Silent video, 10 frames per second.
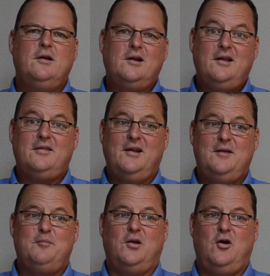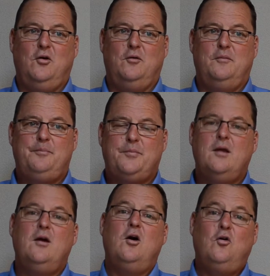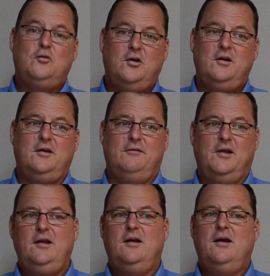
click the link below. Alternatively,